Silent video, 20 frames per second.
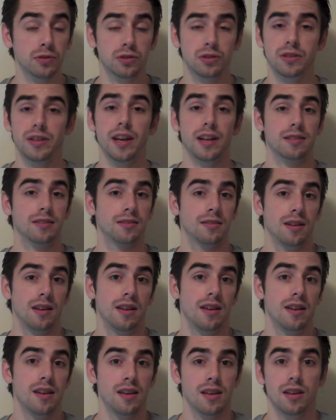So yes,
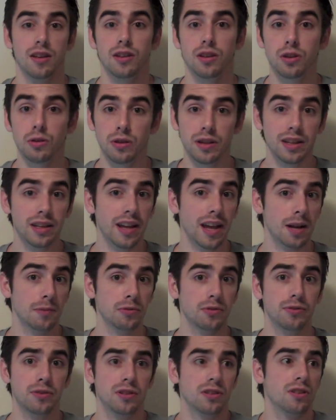you eat animal
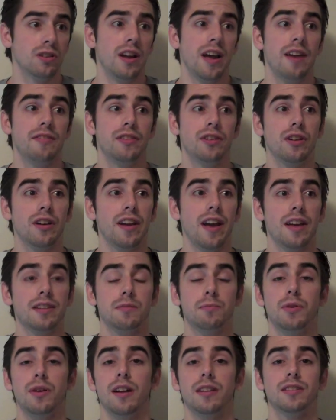foods, you're going to have uric acid
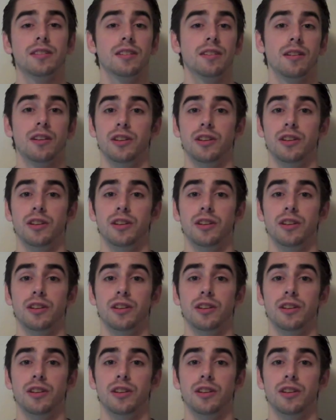production.